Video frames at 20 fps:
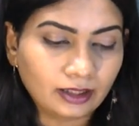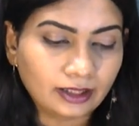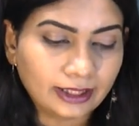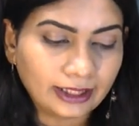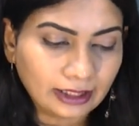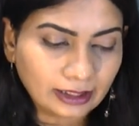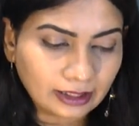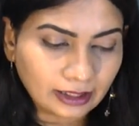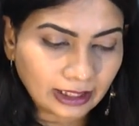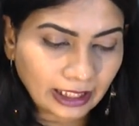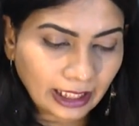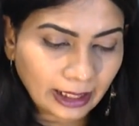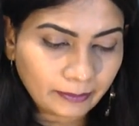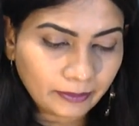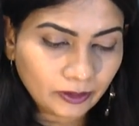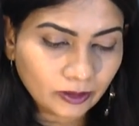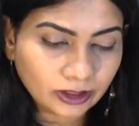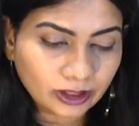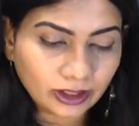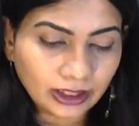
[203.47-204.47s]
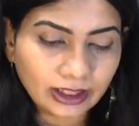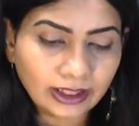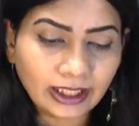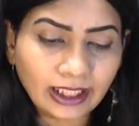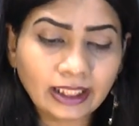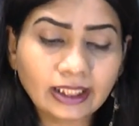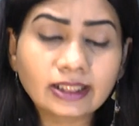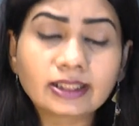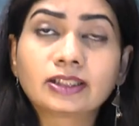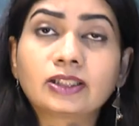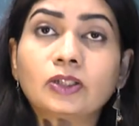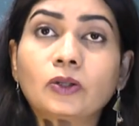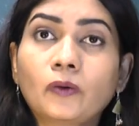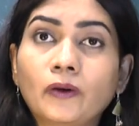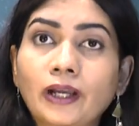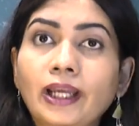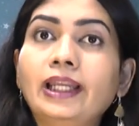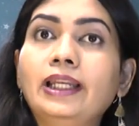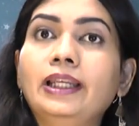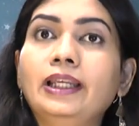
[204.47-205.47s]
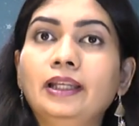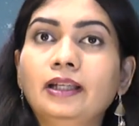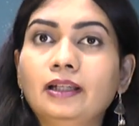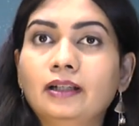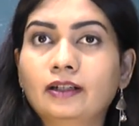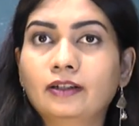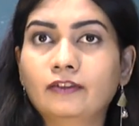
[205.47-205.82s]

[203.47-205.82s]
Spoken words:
till the time you see there is no any